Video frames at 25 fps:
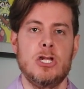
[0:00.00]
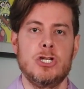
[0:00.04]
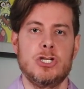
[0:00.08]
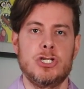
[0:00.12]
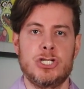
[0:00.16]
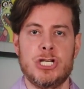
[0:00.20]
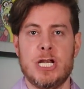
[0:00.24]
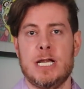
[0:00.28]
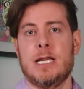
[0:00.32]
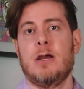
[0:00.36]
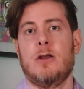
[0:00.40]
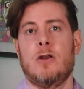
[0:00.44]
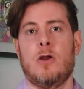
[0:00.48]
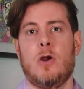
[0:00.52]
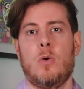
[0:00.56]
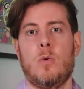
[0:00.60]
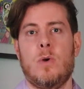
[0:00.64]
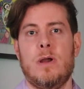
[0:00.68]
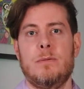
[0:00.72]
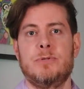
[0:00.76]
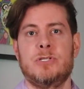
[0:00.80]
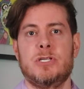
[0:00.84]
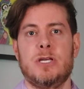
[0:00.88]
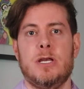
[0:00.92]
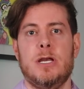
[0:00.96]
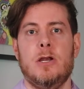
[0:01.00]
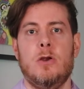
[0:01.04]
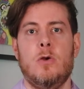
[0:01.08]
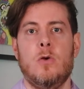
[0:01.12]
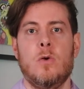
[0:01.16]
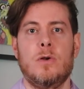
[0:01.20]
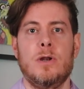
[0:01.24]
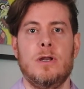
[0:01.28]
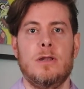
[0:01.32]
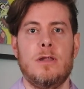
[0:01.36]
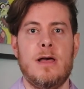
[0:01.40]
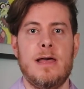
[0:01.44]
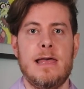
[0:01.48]
Check out our website,
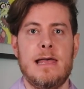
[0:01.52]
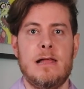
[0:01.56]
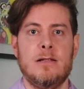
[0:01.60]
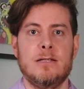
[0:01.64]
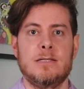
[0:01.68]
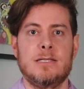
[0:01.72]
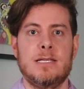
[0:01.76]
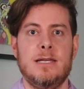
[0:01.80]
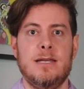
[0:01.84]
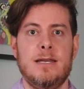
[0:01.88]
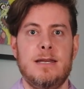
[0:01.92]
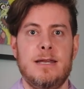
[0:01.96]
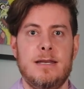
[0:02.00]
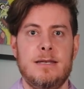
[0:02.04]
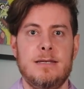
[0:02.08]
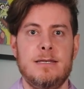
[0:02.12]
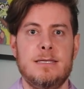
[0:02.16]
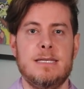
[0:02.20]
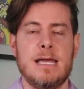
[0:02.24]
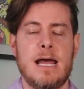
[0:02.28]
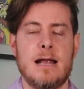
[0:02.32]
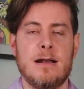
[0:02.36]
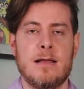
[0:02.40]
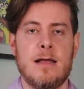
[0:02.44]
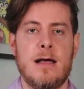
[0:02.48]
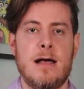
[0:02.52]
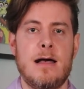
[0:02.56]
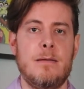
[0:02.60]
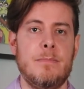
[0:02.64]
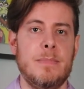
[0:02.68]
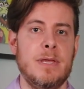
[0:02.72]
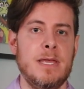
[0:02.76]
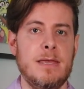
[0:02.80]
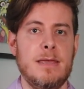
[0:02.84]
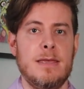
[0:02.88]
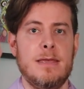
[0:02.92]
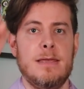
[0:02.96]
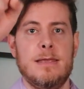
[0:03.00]

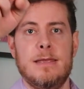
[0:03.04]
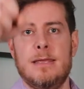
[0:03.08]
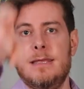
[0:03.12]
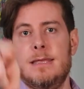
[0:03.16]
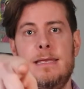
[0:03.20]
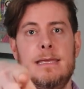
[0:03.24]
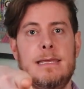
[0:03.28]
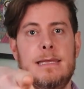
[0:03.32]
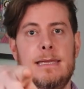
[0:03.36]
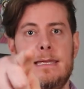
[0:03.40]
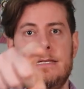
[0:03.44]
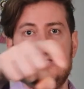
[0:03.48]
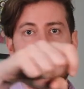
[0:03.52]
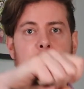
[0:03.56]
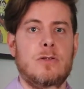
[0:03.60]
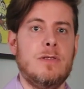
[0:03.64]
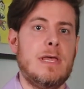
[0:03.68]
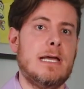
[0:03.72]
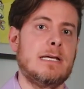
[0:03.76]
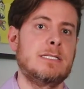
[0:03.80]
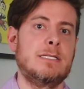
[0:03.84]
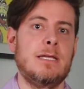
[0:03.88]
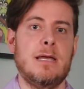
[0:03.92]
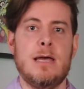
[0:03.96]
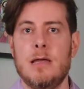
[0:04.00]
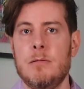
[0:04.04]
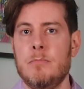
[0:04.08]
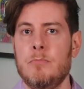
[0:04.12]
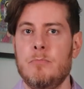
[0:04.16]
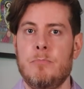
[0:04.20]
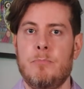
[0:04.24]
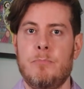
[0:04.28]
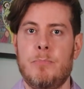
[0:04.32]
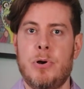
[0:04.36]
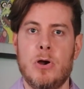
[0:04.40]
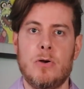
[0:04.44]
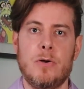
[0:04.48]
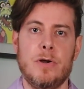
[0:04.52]
gordonlawltd.com. Until next time,
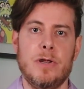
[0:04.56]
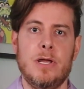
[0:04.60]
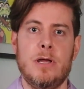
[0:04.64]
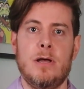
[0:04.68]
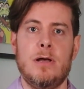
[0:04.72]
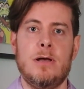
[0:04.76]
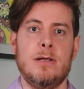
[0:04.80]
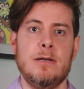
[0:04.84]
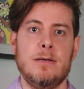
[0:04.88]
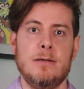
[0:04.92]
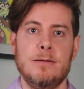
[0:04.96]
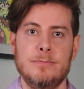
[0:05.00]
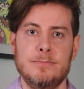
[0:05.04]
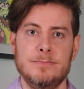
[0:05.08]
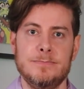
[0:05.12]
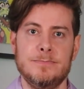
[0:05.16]
party on.